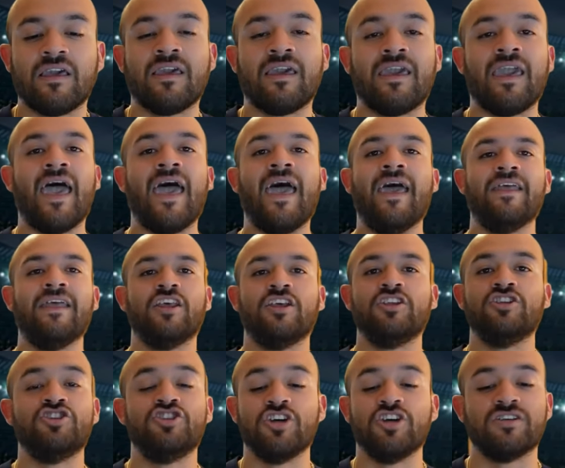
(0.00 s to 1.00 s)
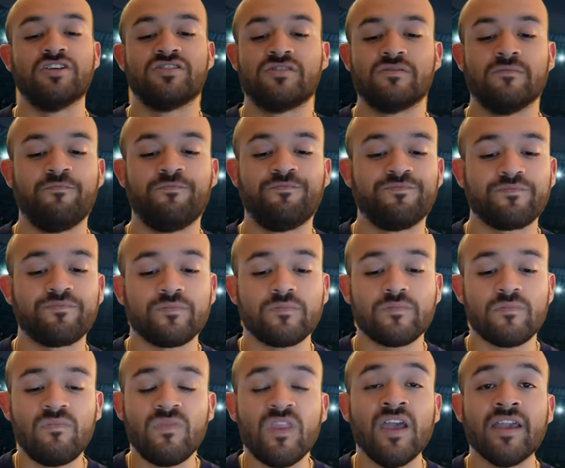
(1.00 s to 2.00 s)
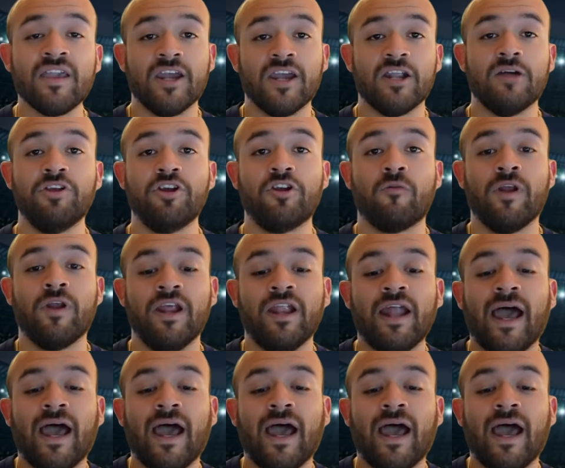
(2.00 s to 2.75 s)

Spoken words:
can just get obliterated.